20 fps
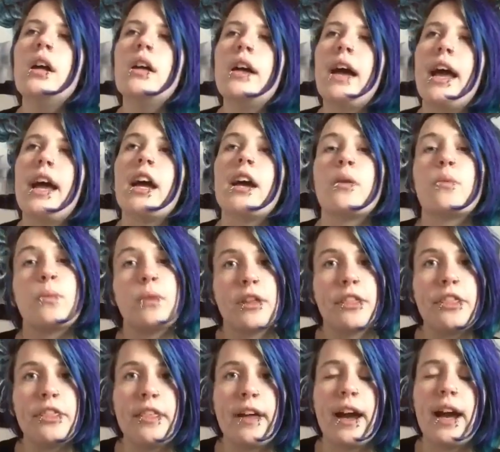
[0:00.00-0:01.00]
And with
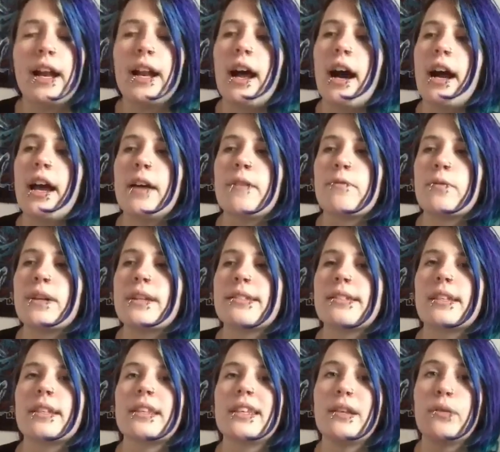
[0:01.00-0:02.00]
that, I have
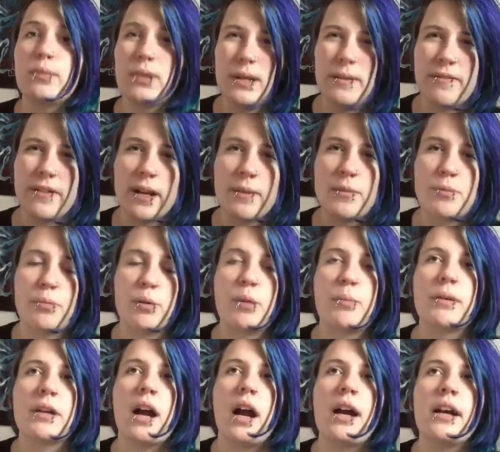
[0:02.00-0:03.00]
recently revamped
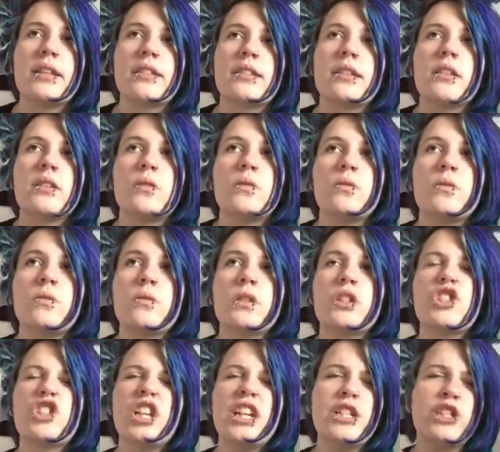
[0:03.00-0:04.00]
Purple Guy to
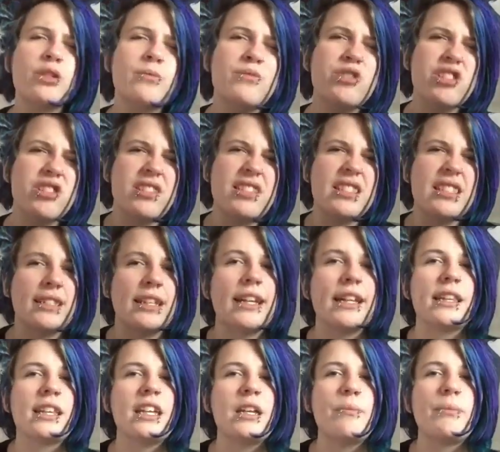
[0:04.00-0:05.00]
change him just slightly,